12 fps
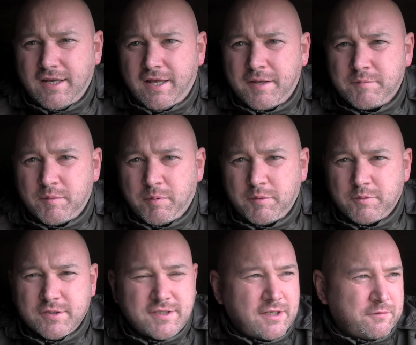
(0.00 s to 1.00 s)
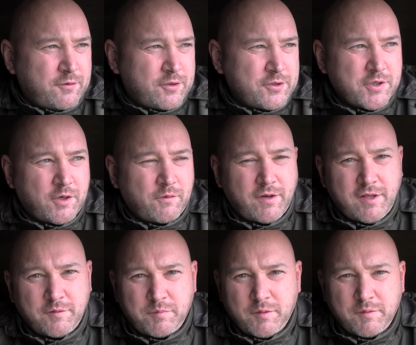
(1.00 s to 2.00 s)
You probably would have seen the footage
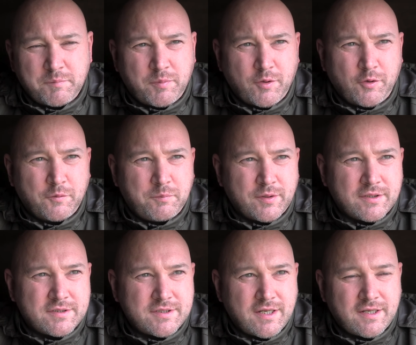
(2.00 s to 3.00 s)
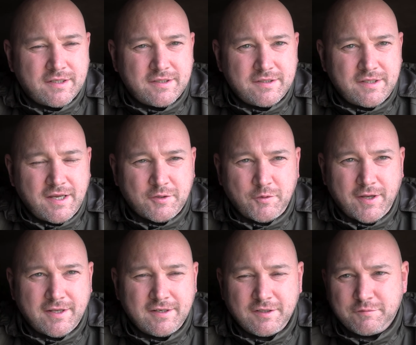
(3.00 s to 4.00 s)
already. I probably put it up, but it's yeah,
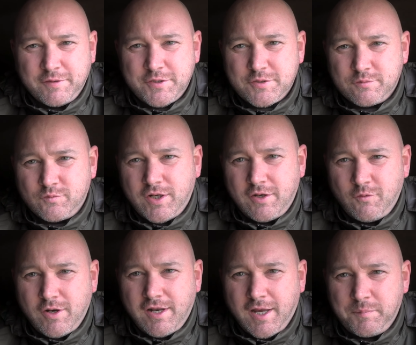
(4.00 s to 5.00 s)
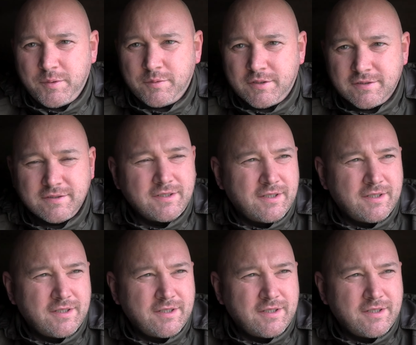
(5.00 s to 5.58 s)
cracking little fish. Really, really happy with it.